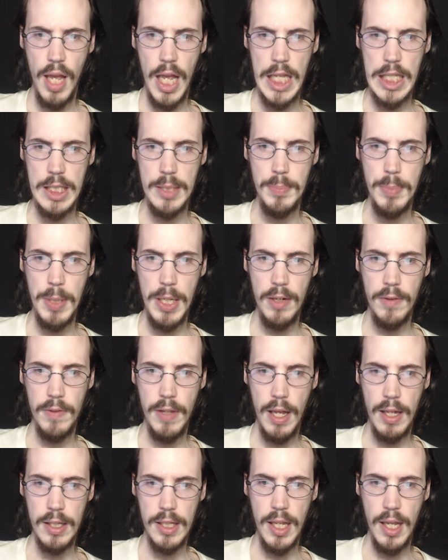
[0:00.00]
And speaking
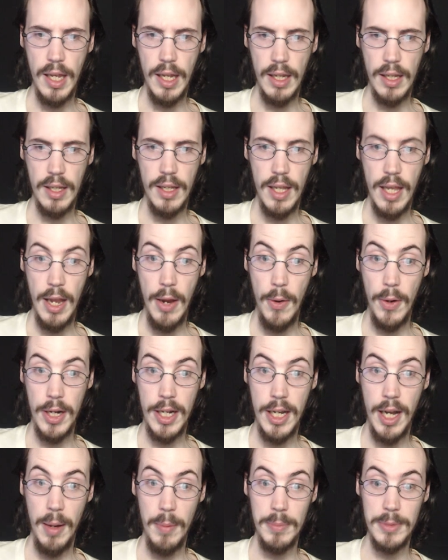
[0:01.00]
of that thing, here it
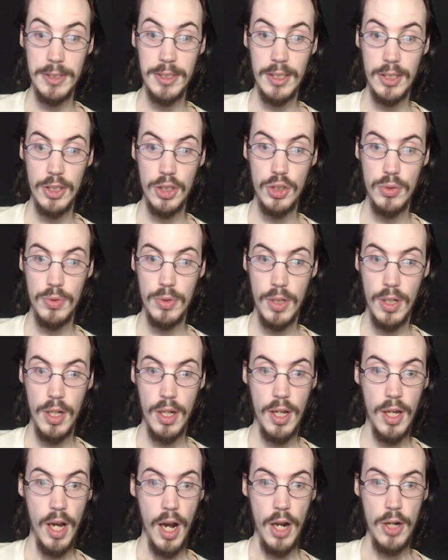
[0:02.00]
comes.
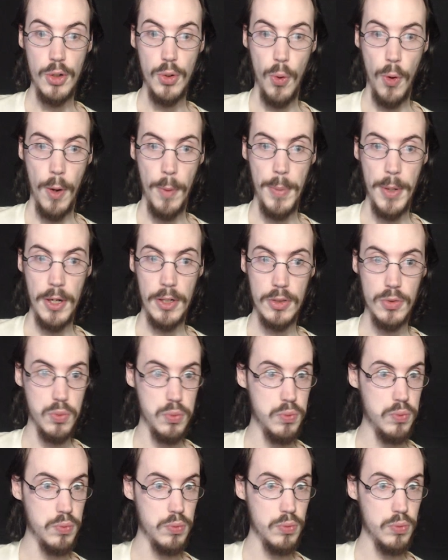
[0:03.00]
A door appears.